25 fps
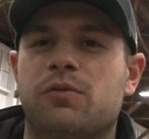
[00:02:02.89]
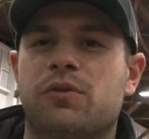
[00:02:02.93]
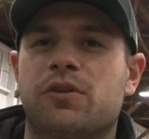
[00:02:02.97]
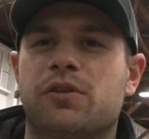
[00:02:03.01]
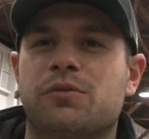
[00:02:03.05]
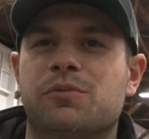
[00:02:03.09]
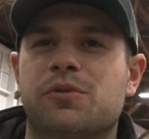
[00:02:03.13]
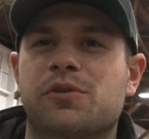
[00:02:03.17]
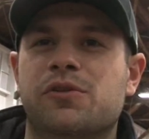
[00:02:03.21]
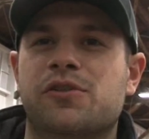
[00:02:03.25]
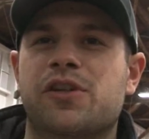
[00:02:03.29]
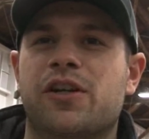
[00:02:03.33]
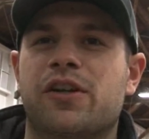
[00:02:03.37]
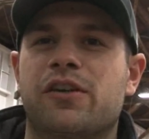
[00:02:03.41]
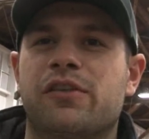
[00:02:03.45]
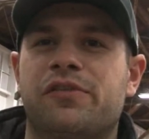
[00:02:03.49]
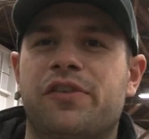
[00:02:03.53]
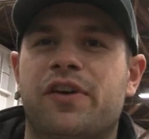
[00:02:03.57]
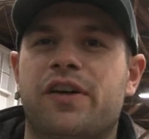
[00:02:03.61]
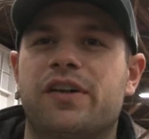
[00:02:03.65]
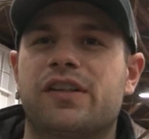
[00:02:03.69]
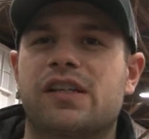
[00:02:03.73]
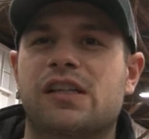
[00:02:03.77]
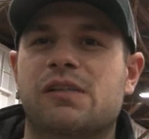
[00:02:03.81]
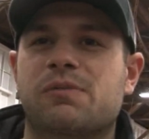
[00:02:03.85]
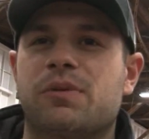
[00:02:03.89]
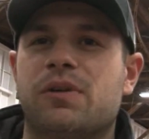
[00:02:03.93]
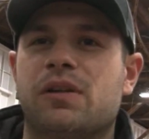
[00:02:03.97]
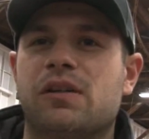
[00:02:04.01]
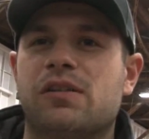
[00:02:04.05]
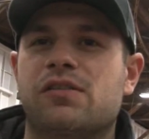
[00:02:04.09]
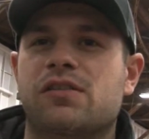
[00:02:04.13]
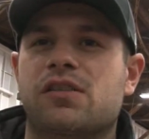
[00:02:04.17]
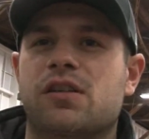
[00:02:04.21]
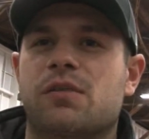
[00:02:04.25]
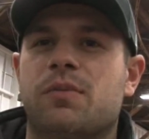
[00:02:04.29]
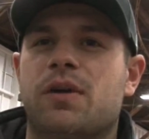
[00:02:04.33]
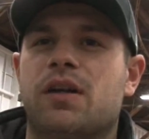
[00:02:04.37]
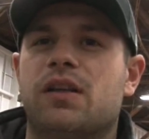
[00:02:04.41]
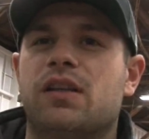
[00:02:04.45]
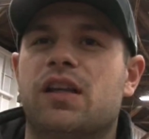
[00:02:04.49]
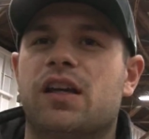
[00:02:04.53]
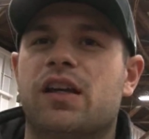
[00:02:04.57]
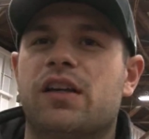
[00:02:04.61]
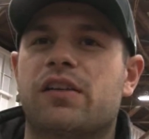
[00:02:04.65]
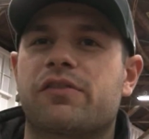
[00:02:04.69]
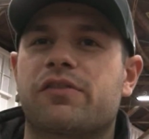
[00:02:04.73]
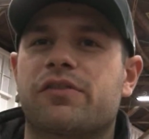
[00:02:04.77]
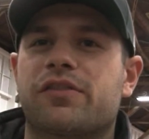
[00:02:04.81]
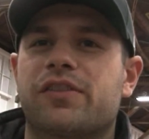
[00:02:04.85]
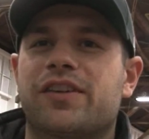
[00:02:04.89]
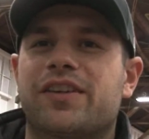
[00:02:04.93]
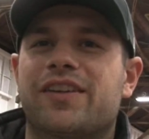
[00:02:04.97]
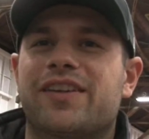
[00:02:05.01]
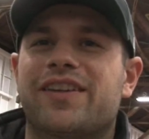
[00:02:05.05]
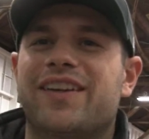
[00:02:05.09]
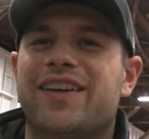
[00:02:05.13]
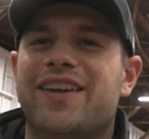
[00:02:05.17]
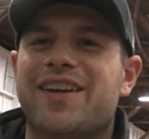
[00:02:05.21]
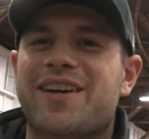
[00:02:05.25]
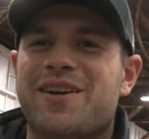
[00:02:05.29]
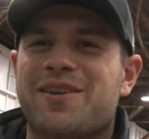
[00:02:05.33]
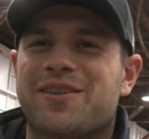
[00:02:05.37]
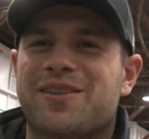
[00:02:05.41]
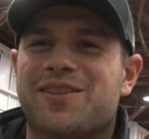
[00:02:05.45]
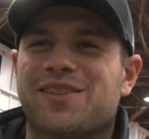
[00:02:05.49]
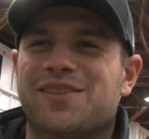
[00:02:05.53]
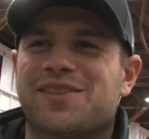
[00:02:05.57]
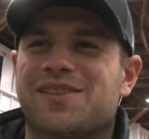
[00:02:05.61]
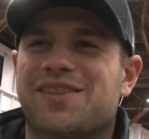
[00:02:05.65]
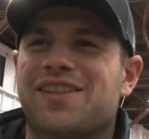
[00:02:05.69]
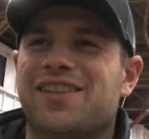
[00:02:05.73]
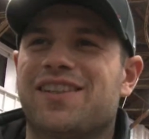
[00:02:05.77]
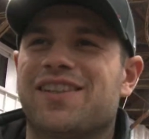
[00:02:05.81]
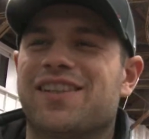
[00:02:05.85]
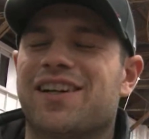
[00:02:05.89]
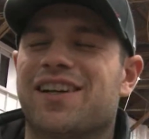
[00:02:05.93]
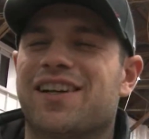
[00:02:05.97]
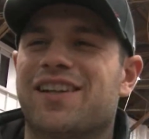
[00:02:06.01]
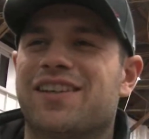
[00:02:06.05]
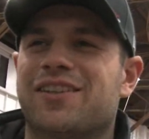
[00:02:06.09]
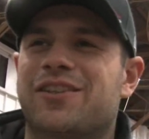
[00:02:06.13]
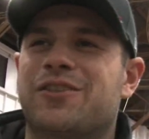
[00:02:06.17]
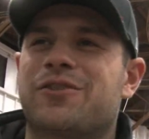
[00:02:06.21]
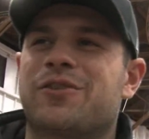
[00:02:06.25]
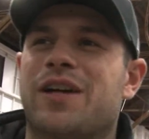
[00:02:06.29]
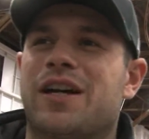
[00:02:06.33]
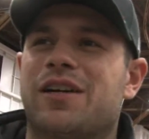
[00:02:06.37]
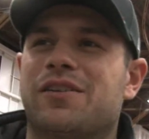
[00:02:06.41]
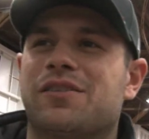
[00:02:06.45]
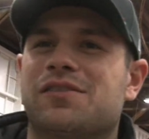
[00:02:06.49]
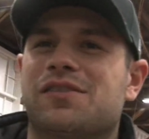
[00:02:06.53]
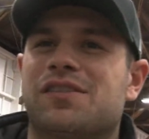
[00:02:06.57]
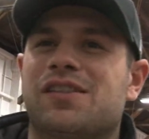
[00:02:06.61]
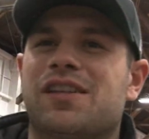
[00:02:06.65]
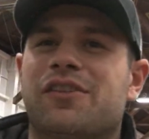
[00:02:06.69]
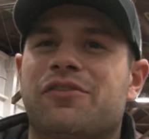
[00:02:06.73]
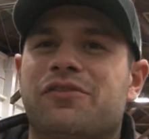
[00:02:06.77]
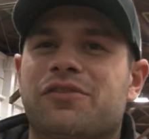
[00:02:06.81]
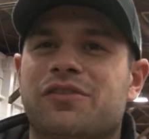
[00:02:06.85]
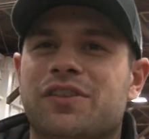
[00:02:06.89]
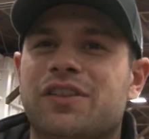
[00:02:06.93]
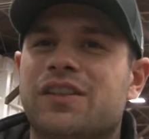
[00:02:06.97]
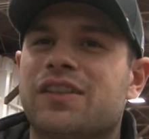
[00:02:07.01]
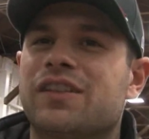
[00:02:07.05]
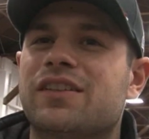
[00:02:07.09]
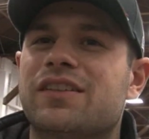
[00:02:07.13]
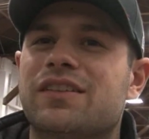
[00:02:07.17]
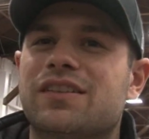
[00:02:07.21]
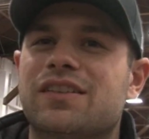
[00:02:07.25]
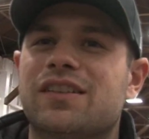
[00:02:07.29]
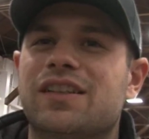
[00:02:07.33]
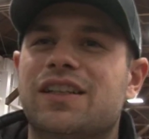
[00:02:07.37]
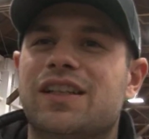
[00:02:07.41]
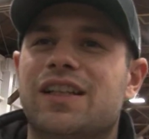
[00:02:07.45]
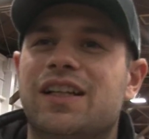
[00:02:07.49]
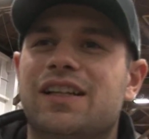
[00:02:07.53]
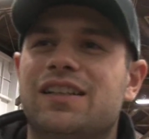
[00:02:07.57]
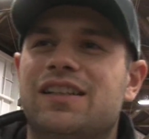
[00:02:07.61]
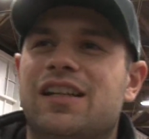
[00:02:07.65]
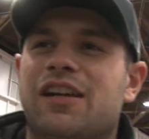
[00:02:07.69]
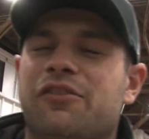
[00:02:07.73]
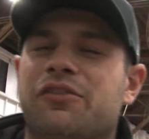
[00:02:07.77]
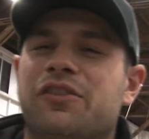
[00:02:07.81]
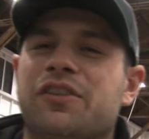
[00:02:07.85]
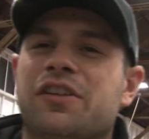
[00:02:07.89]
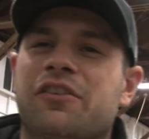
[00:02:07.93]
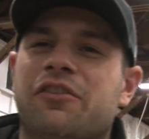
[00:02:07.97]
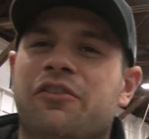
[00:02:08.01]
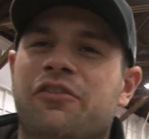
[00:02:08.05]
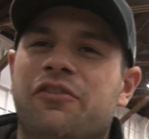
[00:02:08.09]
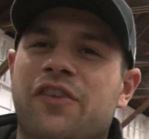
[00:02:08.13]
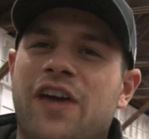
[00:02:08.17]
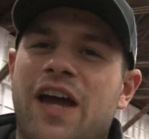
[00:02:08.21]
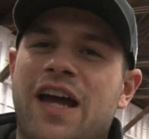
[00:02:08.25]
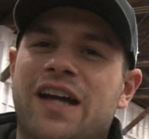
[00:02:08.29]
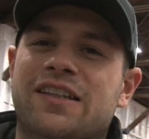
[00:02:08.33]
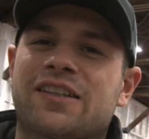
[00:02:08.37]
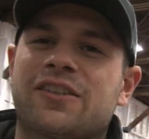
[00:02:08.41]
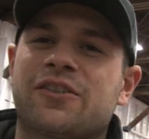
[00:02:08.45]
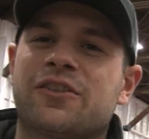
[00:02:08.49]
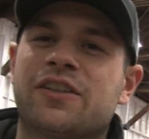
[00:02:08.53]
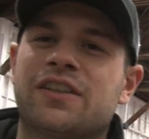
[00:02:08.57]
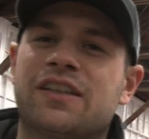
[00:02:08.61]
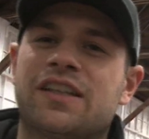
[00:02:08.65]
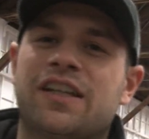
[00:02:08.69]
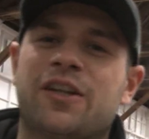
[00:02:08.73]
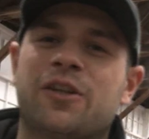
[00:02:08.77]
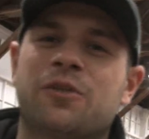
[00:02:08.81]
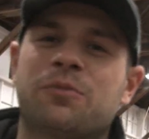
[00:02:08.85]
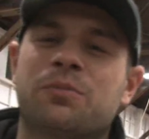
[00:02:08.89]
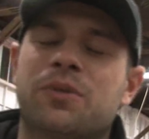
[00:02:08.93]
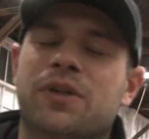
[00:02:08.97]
one of the most terrifying experiences of my life because the uh, the crowd is definitely definitely a factor in there.